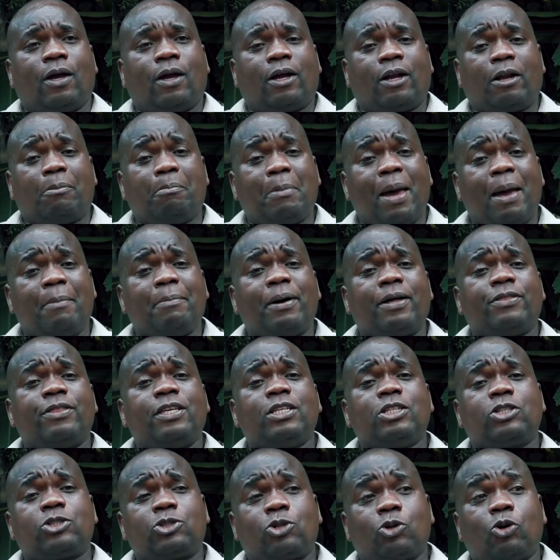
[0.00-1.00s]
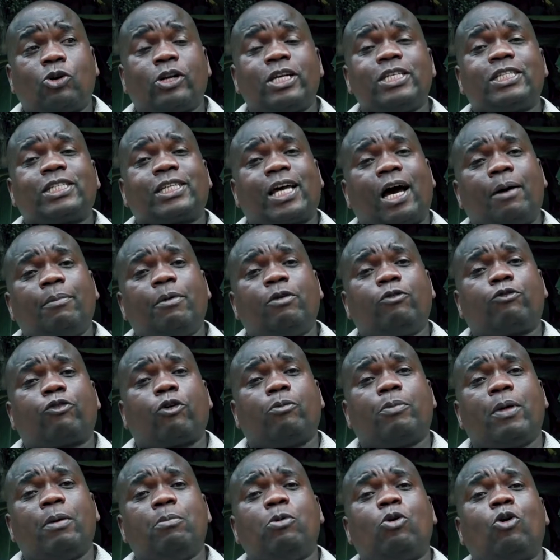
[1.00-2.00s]
Remember, this story is coming
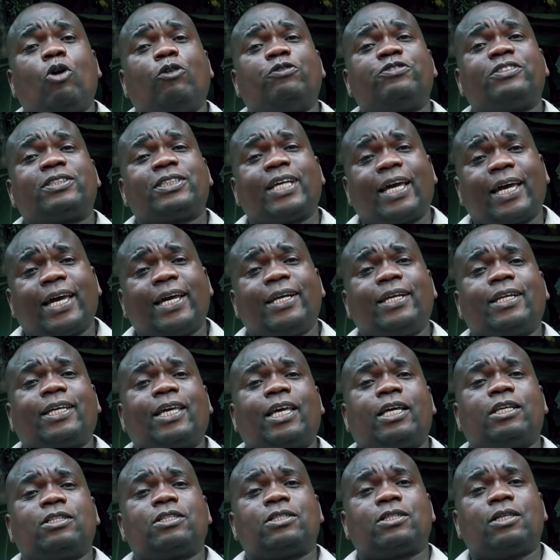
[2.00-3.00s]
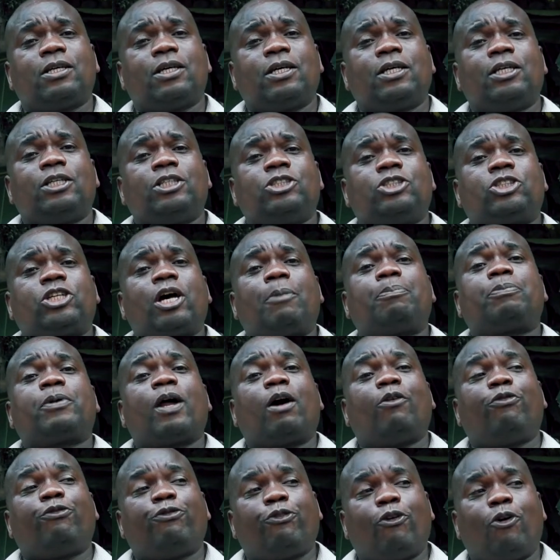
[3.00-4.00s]
from the book of 2 Kings,
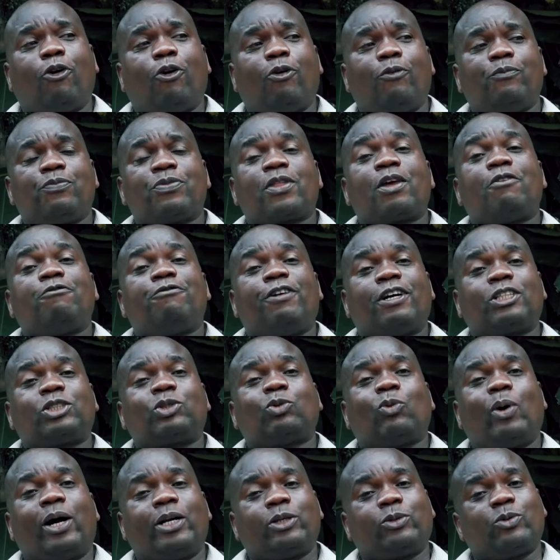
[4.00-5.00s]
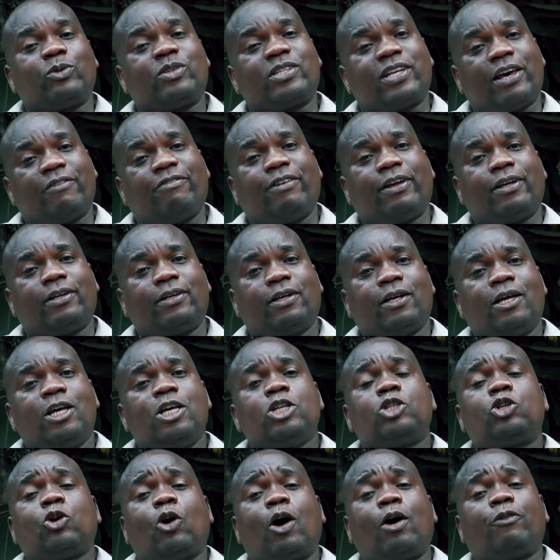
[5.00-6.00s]
chapter 4, verse 1 to 7.
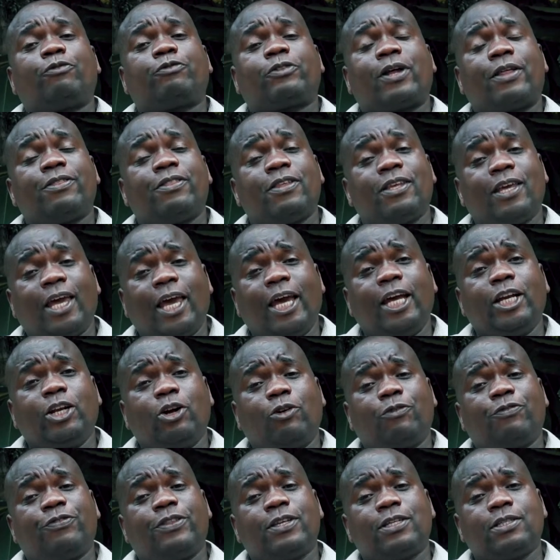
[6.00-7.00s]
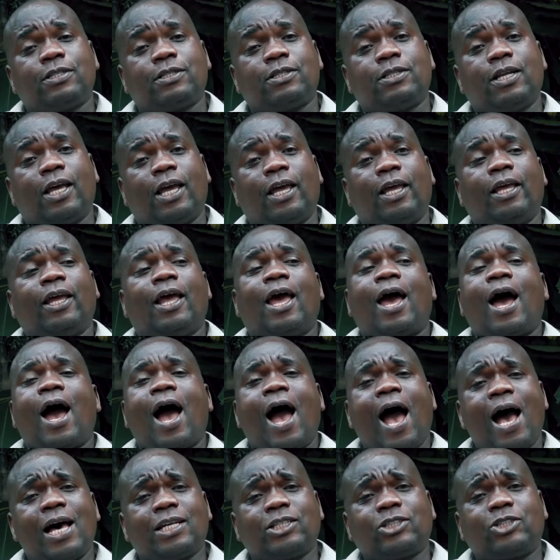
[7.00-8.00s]
So after the end of this day,
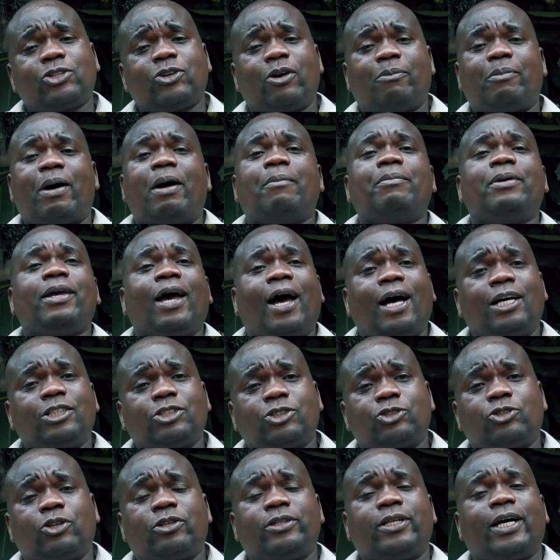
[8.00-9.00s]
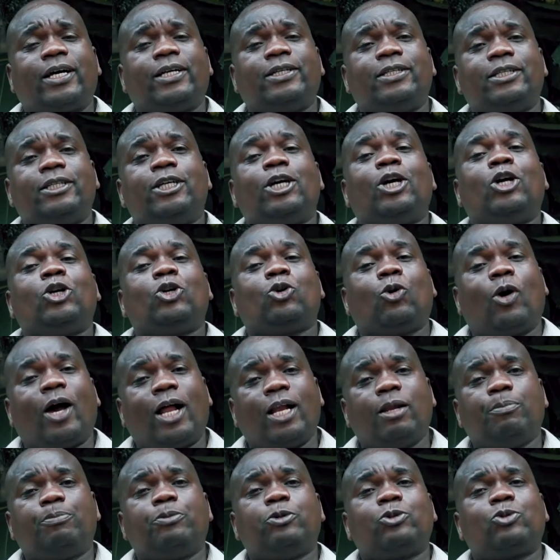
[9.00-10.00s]
ask your mommy, ask your daddy to
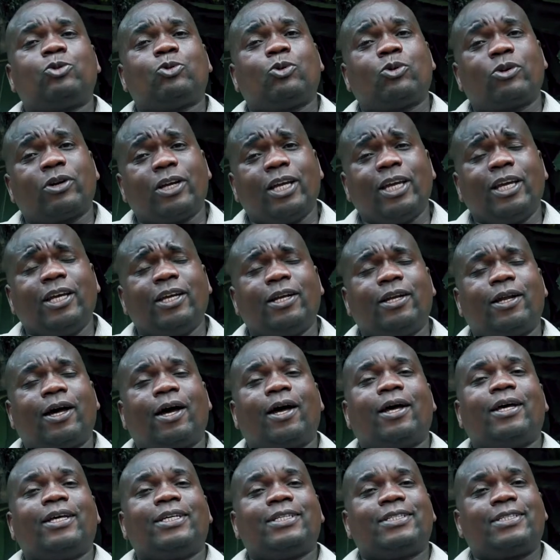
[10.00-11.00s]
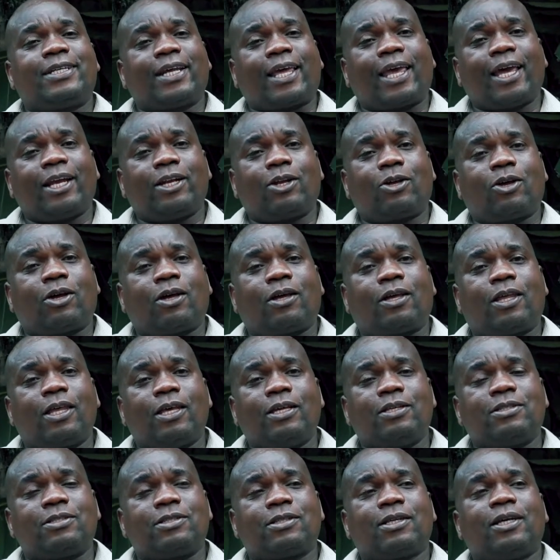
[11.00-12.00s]
help you to read 2
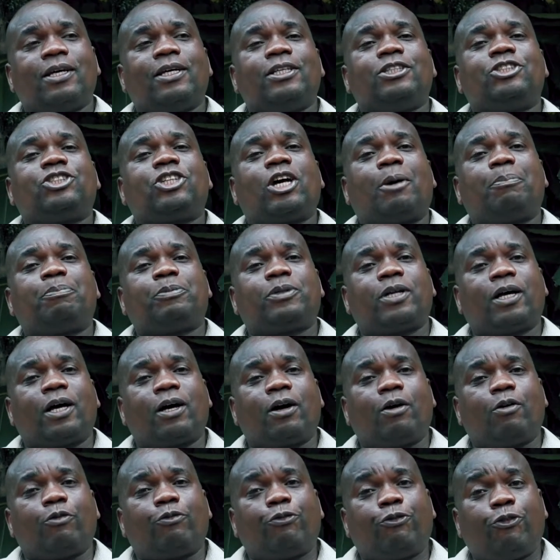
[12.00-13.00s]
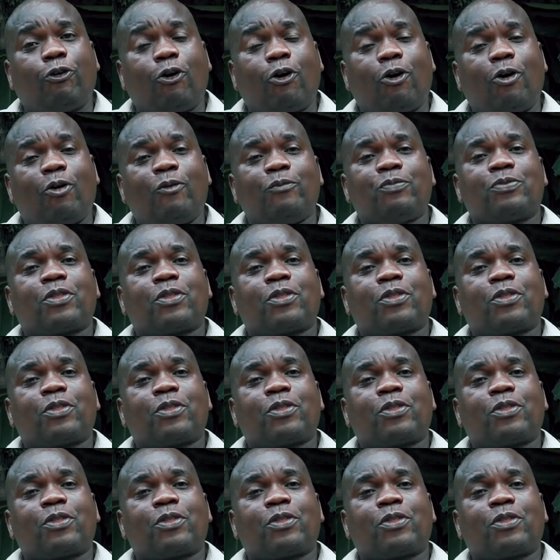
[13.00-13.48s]
Kings, chapter 4,